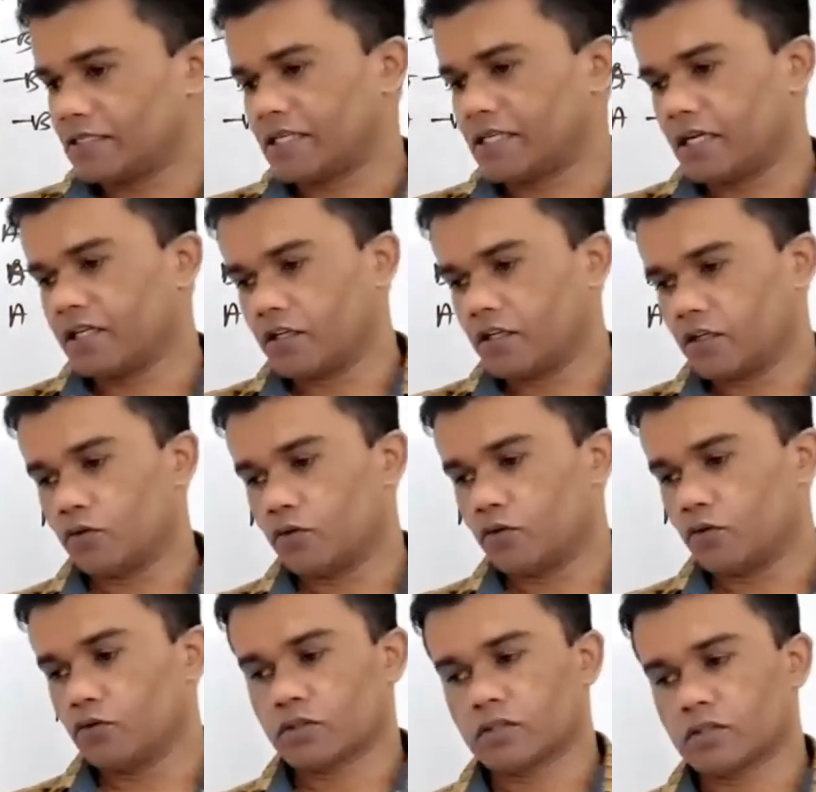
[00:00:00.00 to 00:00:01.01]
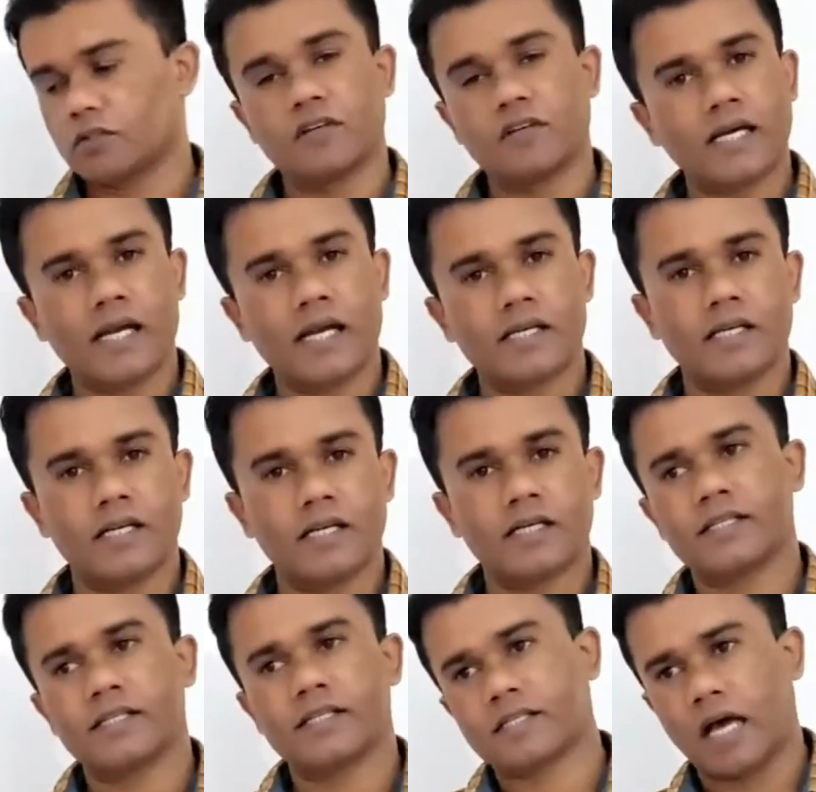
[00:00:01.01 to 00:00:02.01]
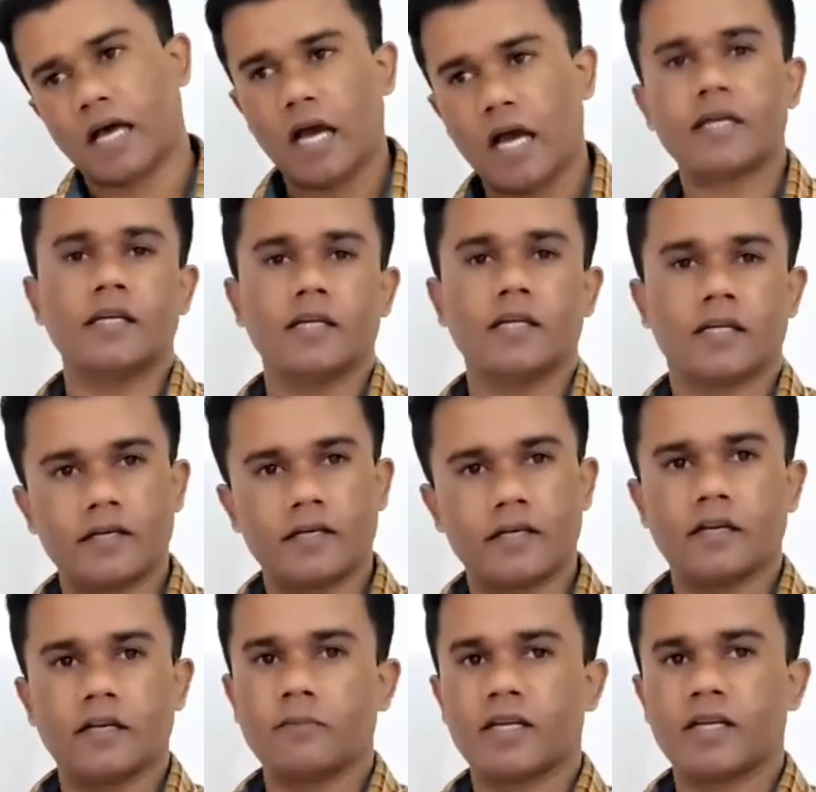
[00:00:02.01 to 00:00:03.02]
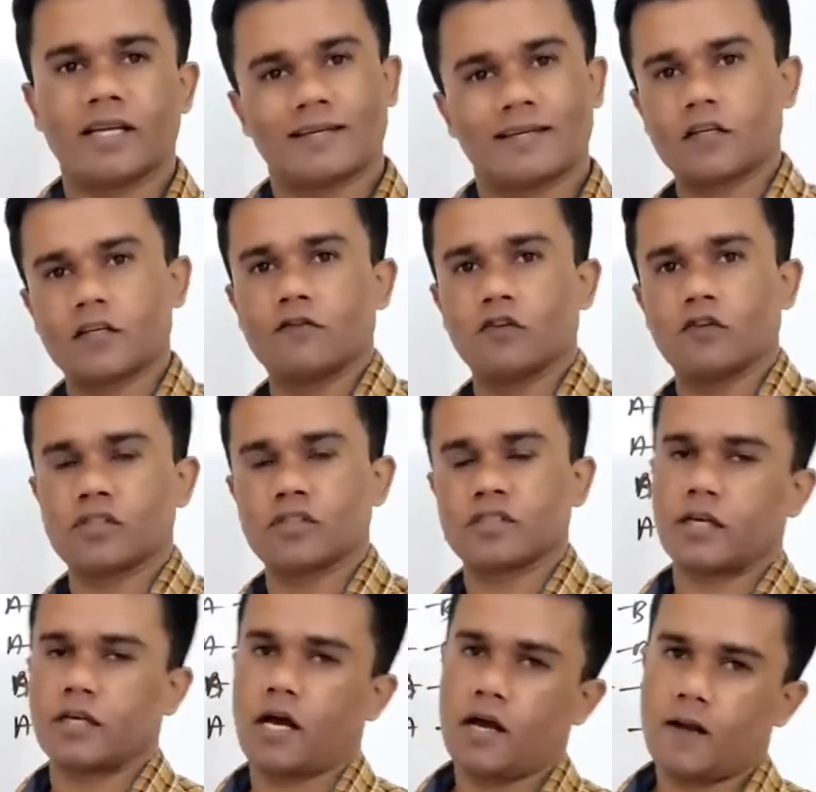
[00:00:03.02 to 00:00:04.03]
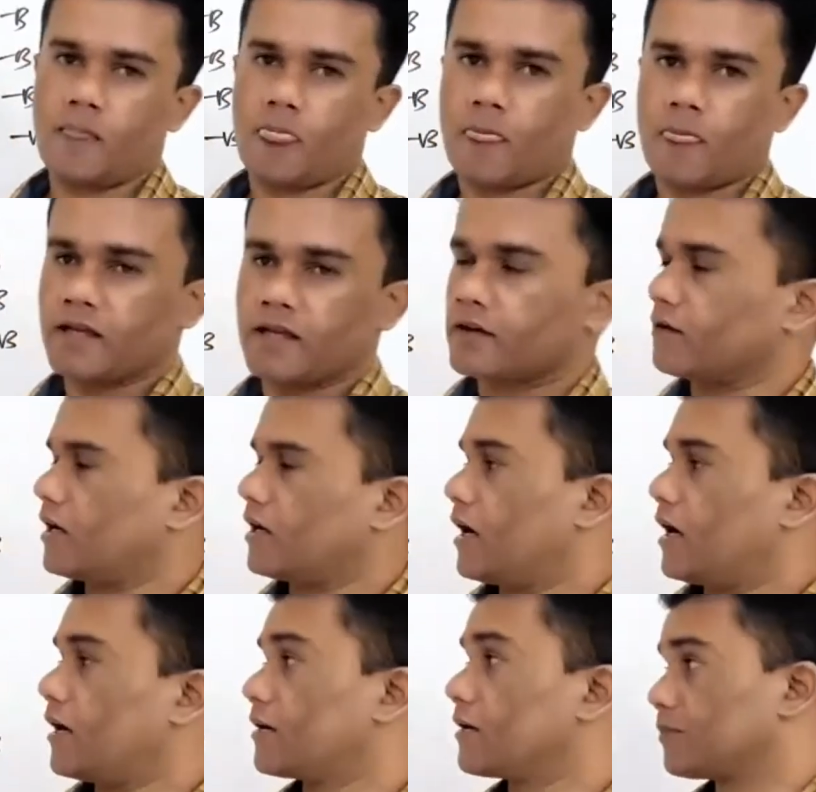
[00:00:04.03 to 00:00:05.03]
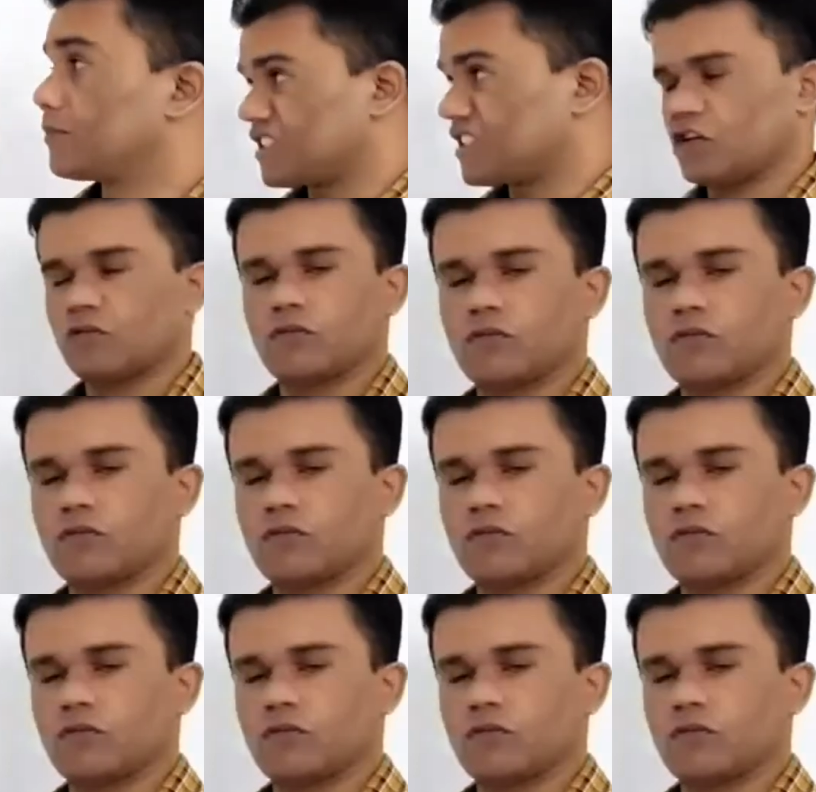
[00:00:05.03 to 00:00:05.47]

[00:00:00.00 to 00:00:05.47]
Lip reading: use the word ideal, it's ideal. Ideal means attractive forces are equal, 100% equal.